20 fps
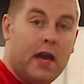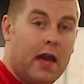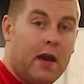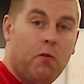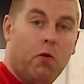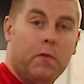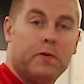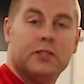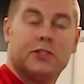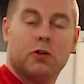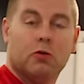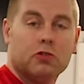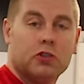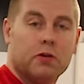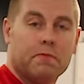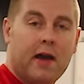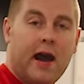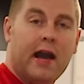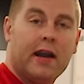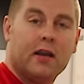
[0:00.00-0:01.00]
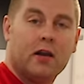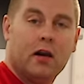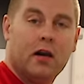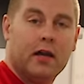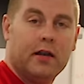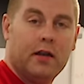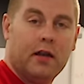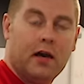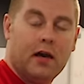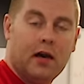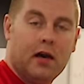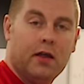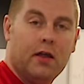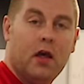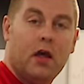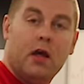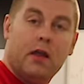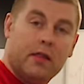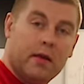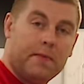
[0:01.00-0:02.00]
It won't be so dramatic on
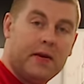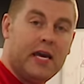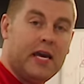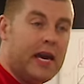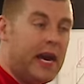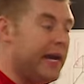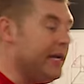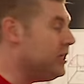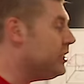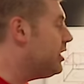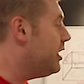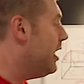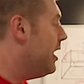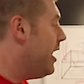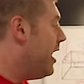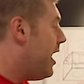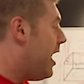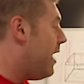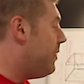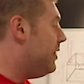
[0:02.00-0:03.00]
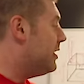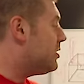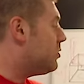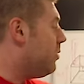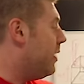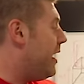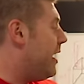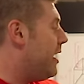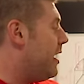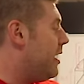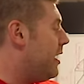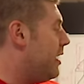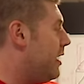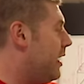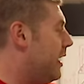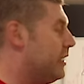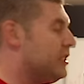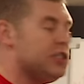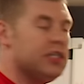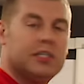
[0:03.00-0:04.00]
the pH. And this way,
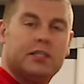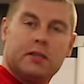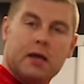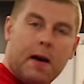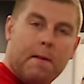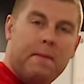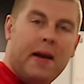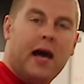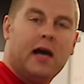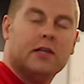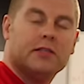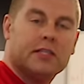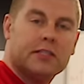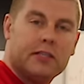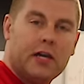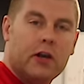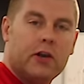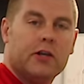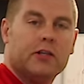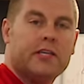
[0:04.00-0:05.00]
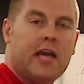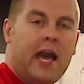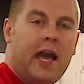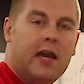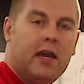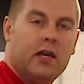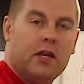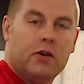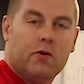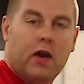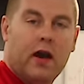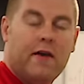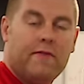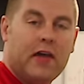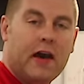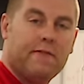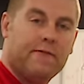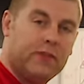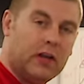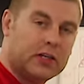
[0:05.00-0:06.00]
it just balances out your tank and you don't have
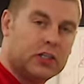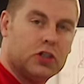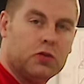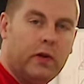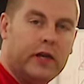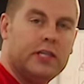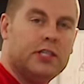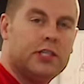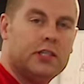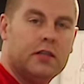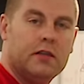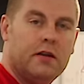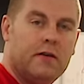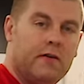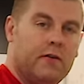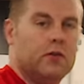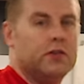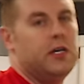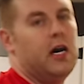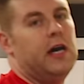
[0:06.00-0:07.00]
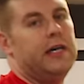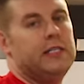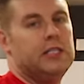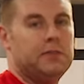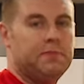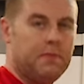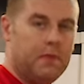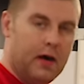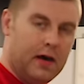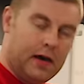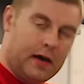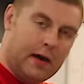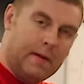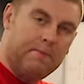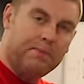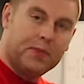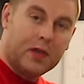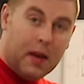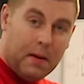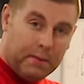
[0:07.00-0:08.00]
that fluctuation, those high
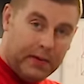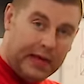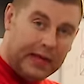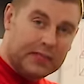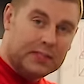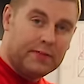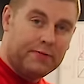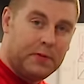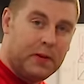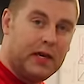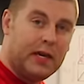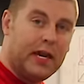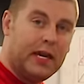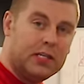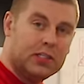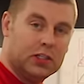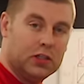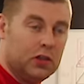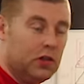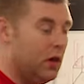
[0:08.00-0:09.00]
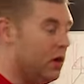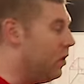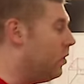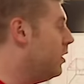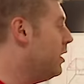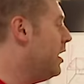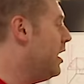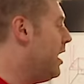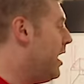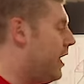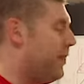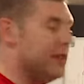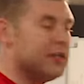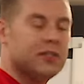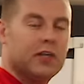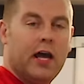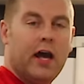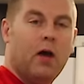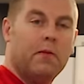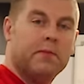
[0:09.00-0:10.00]
peaks of pH and low. And
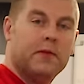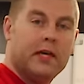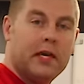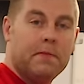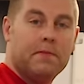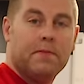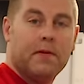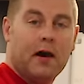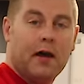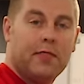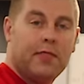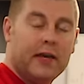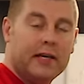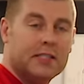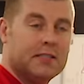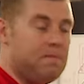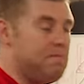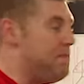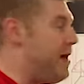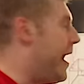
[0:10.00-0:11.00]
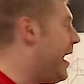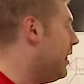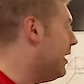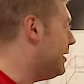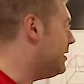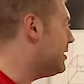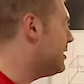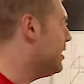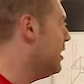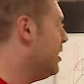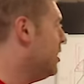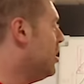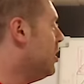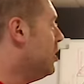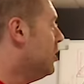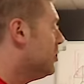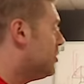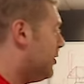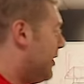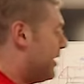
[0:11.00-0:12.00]
this will help keep things in balance.
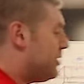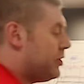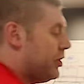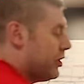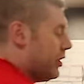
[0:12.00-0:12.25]
So that's what